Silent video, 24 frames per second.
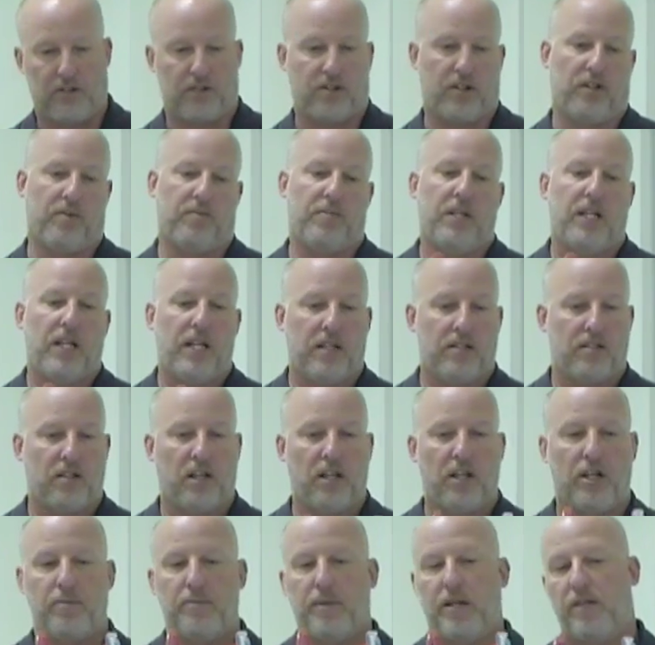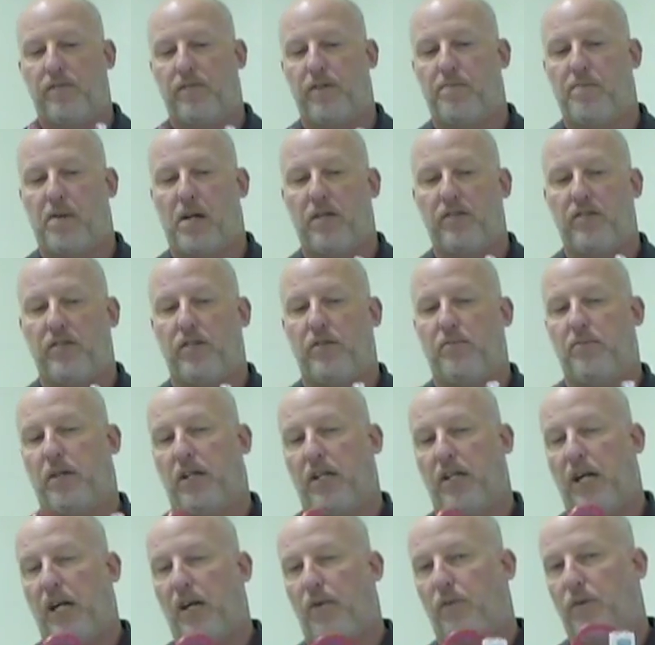So it's a little bit of a puzzle,
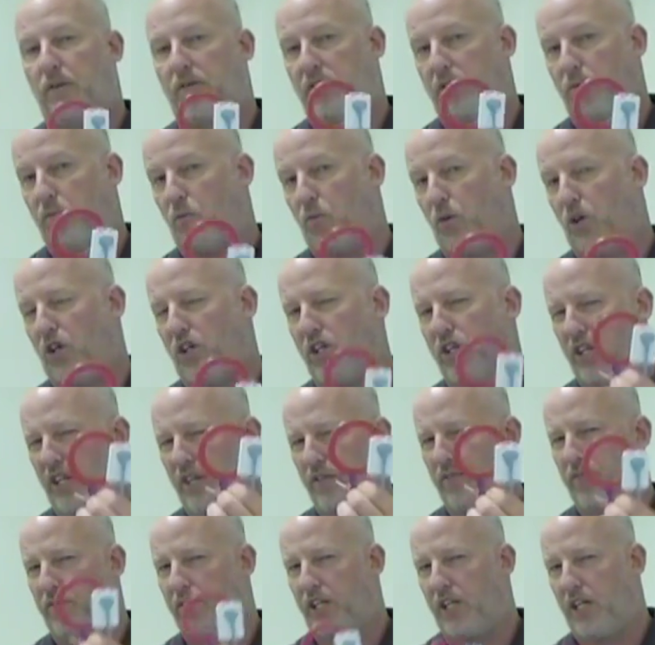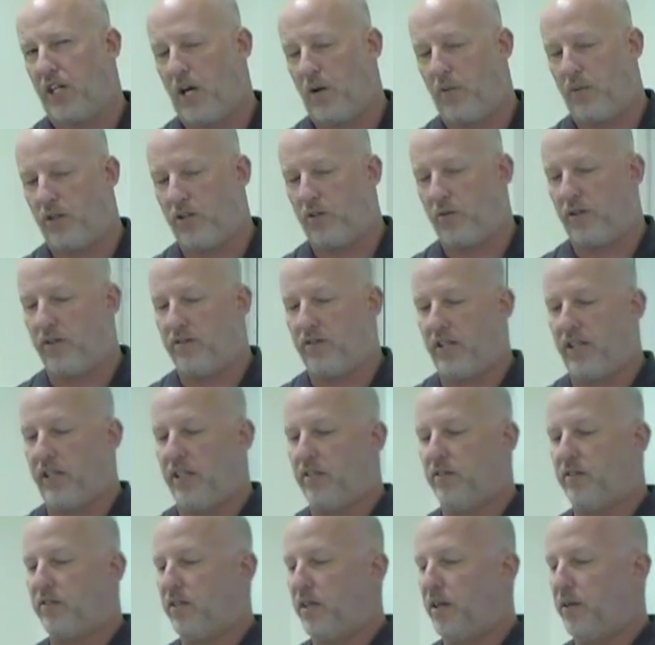but with some work you can figure out which ones it
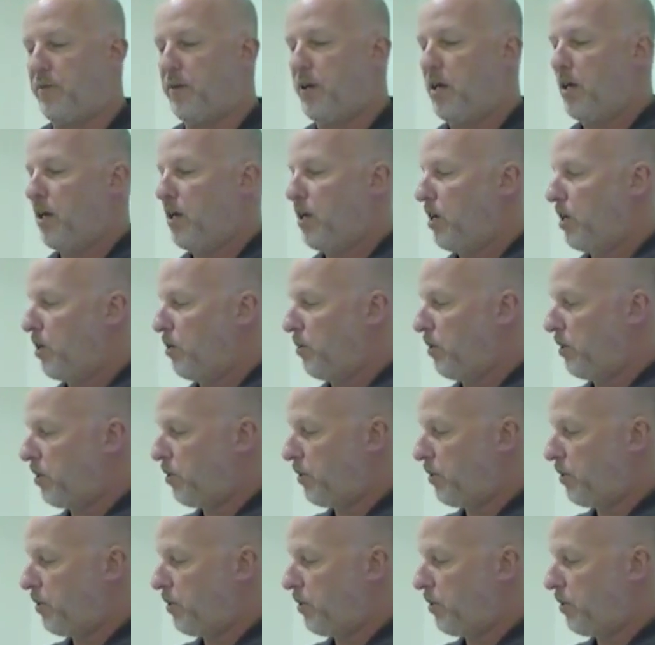is. So real